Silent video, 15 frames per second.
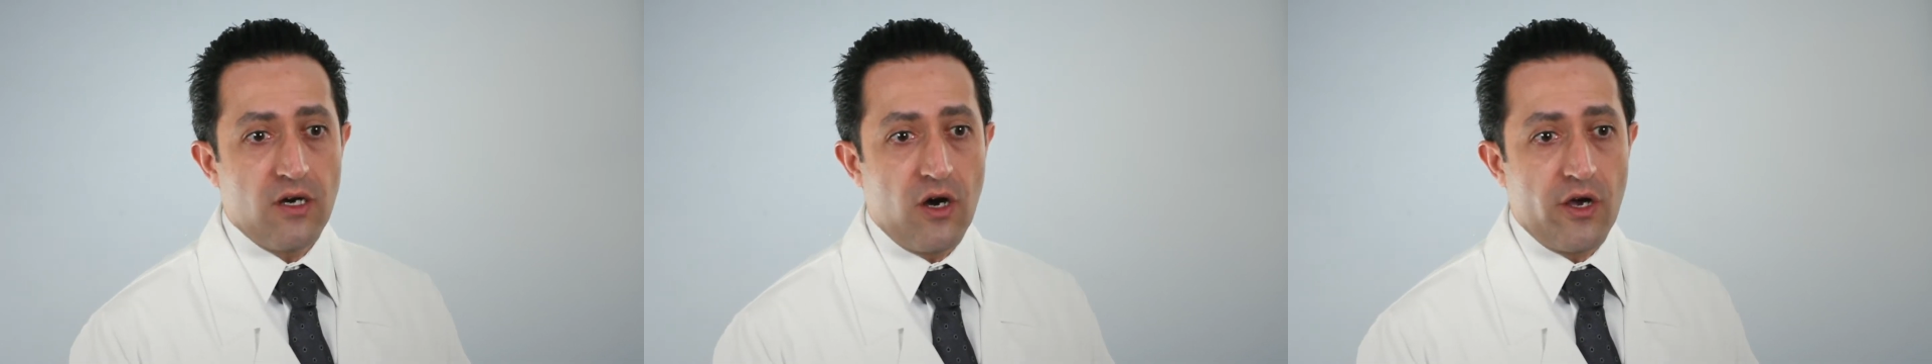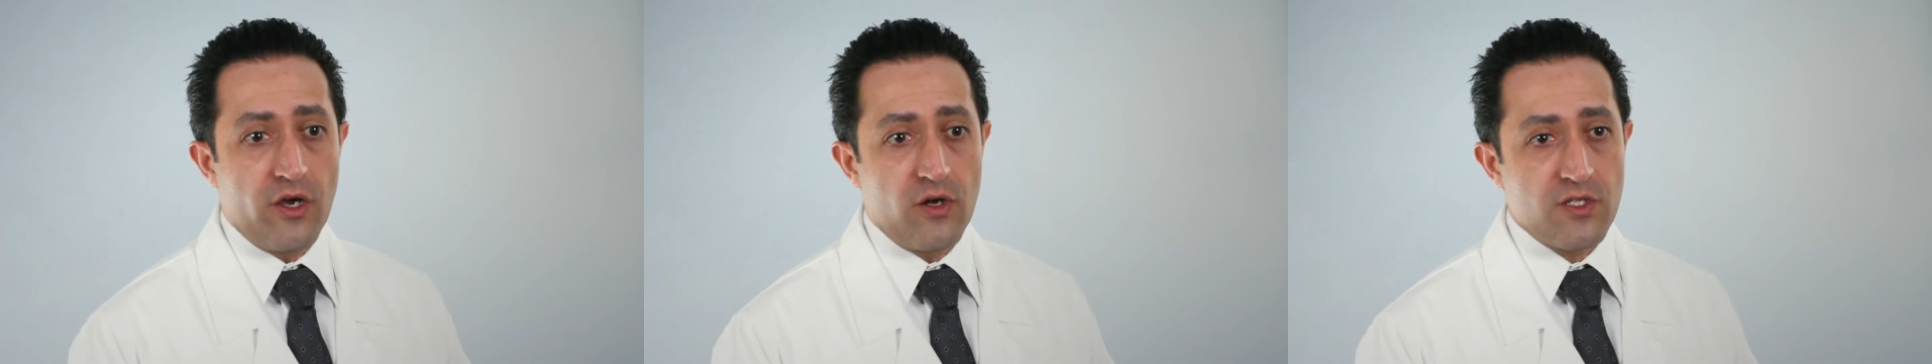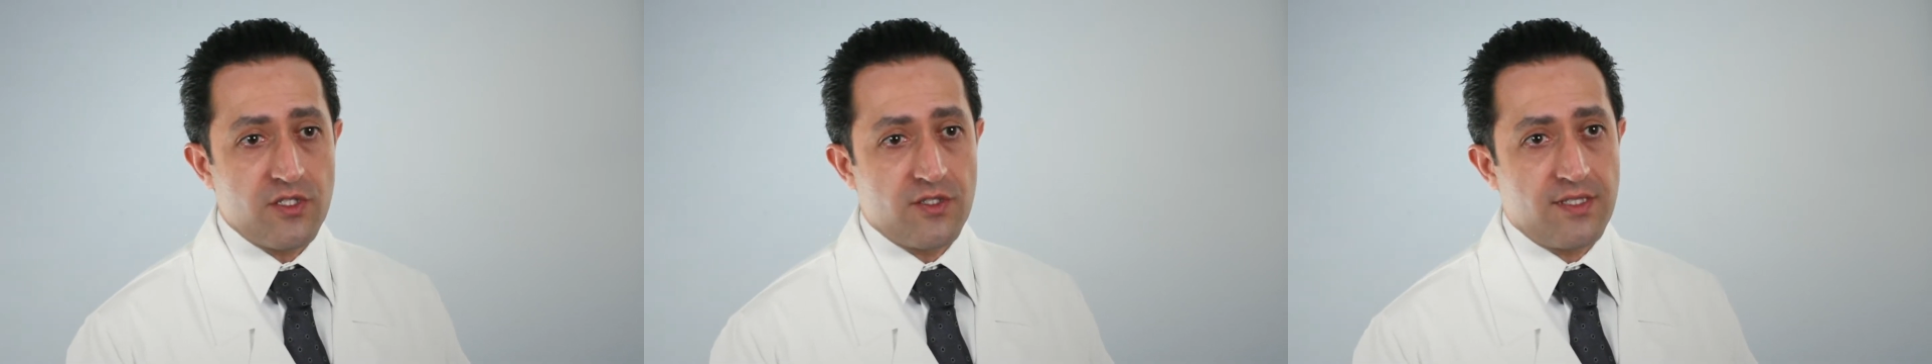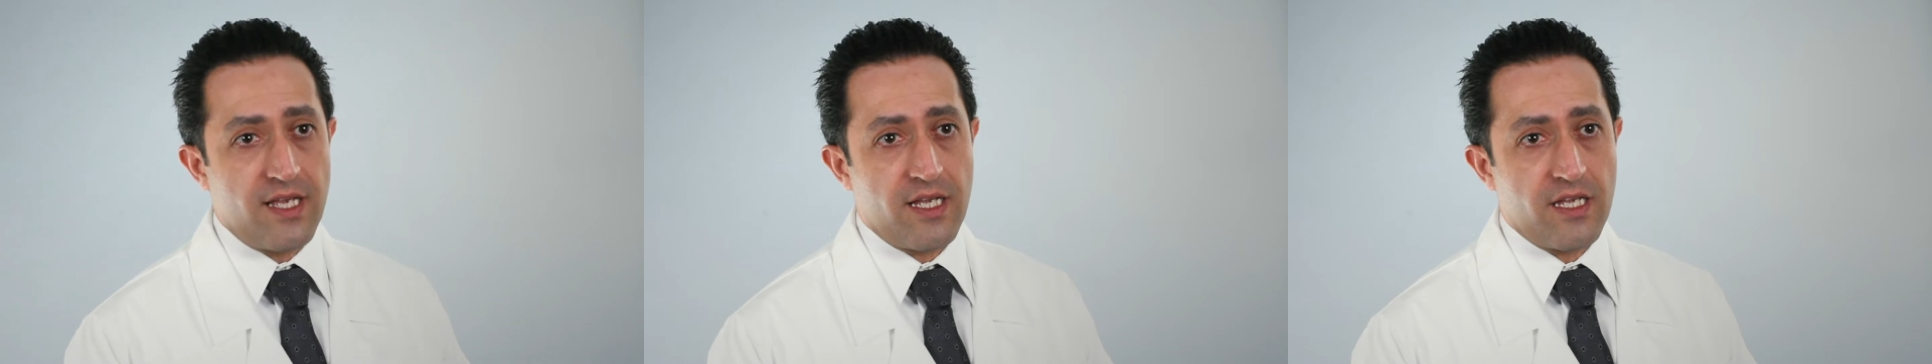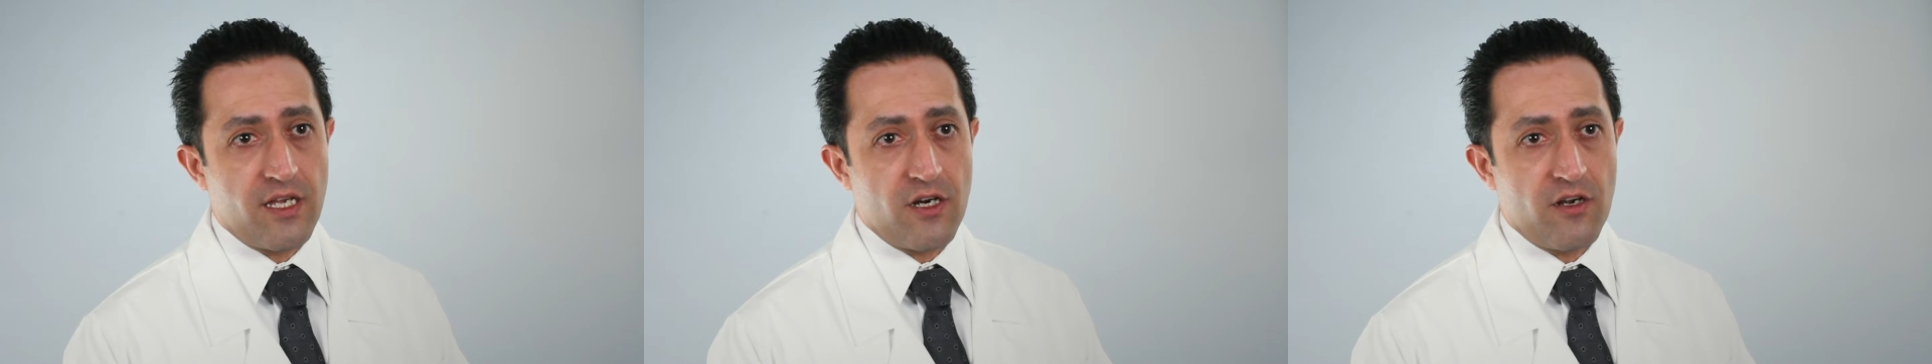I also
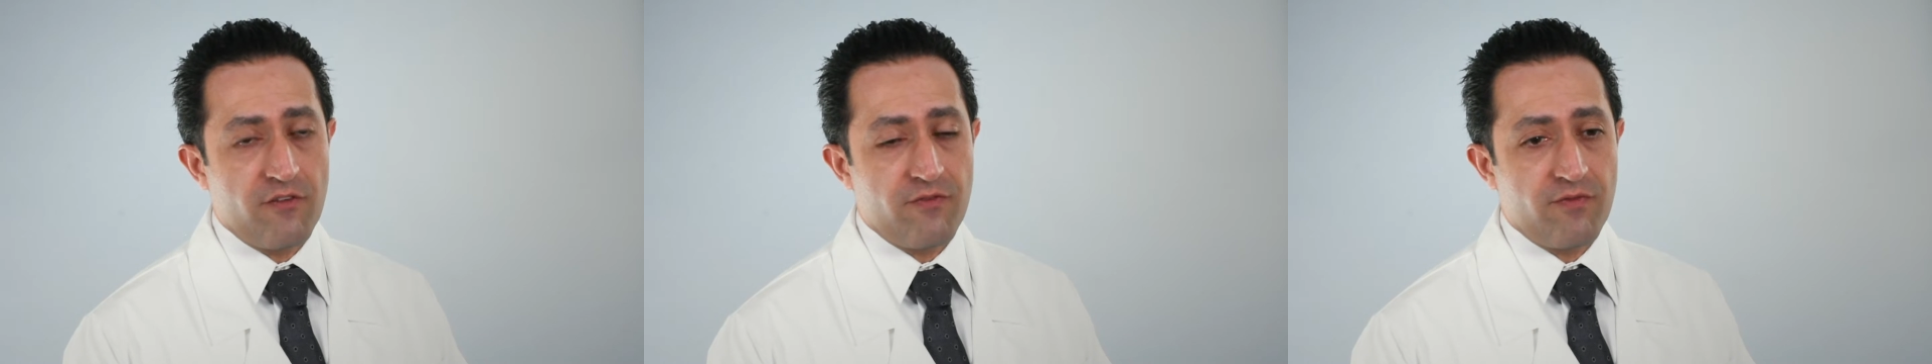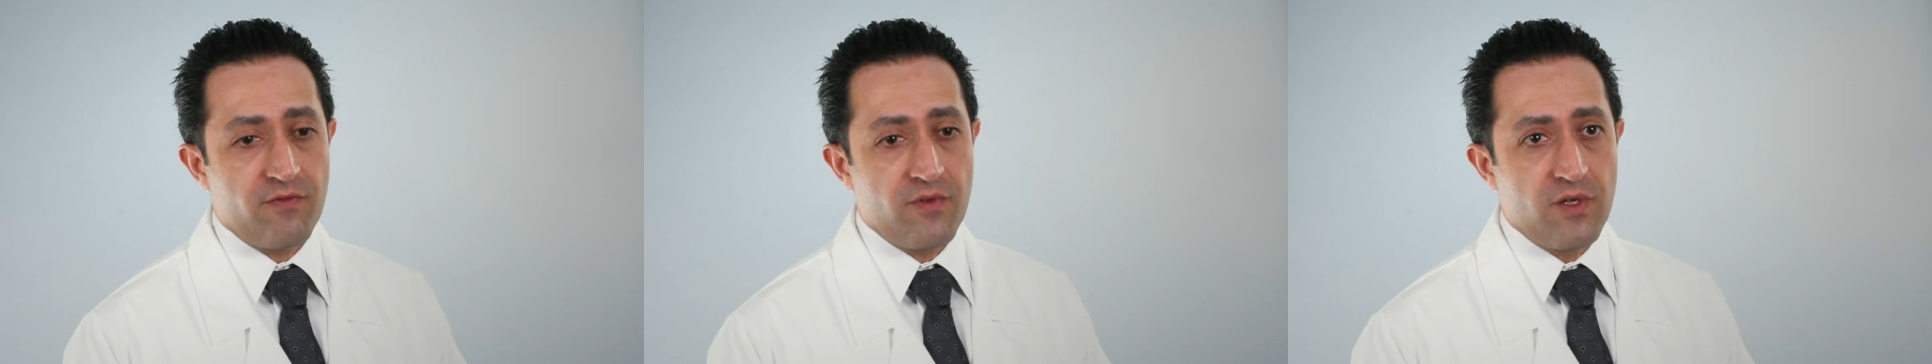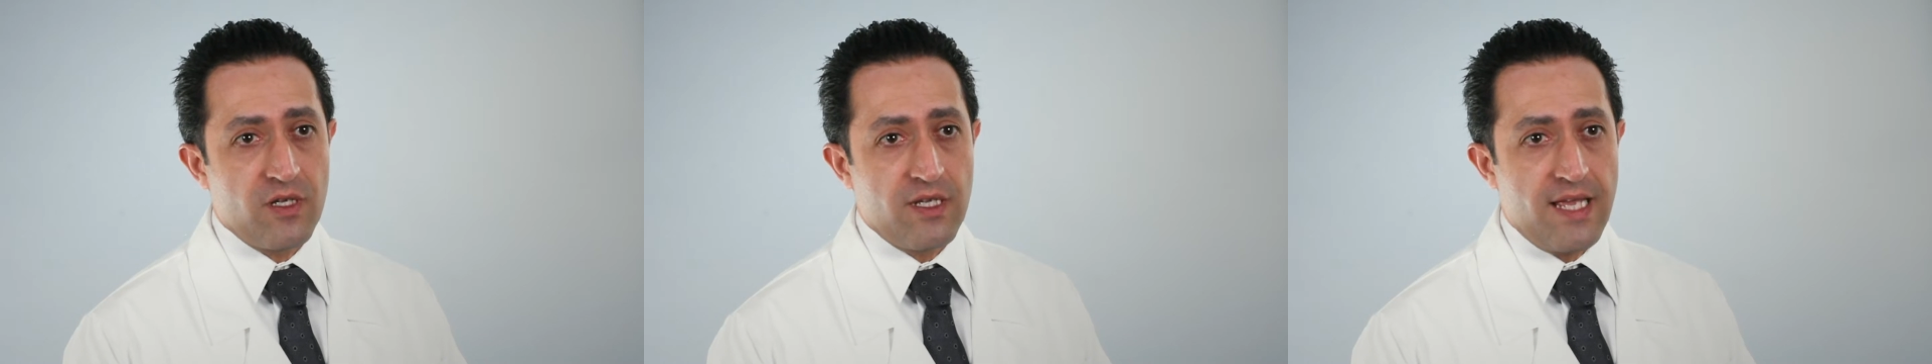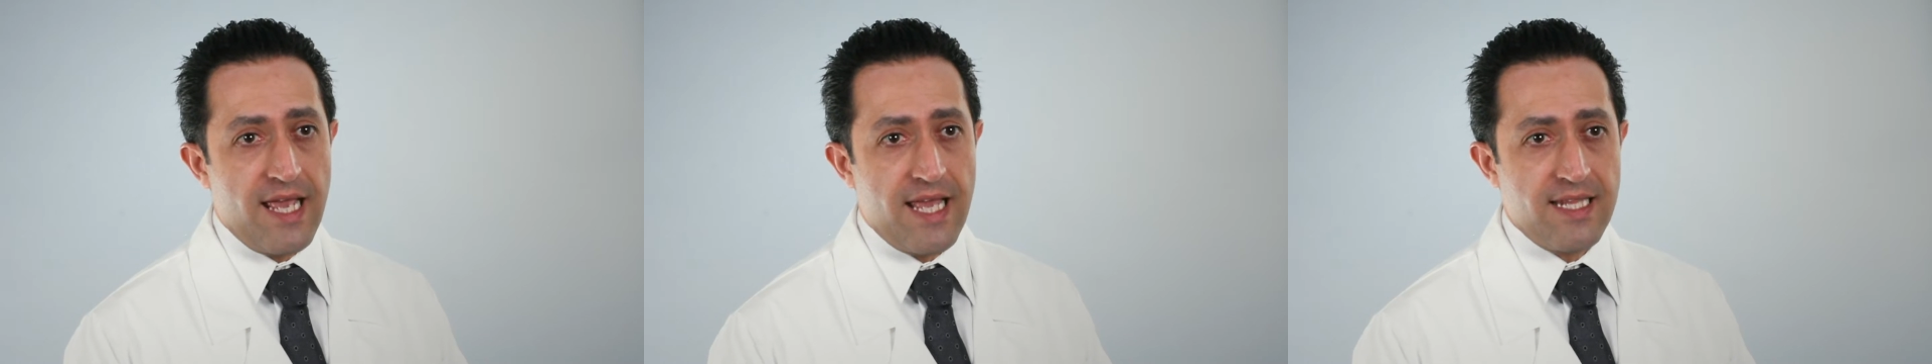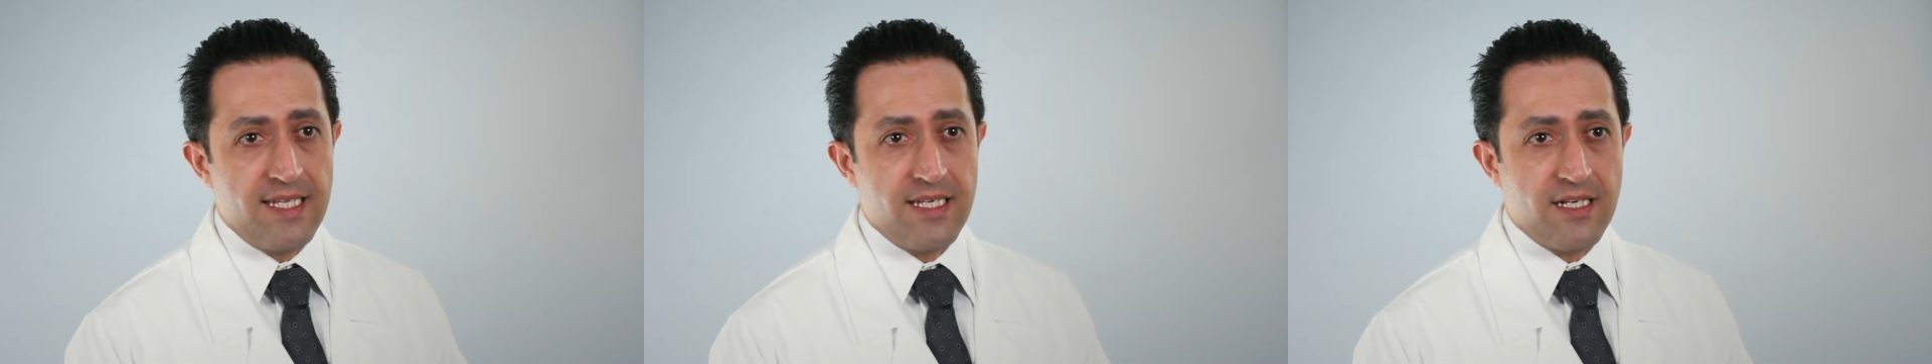take care of any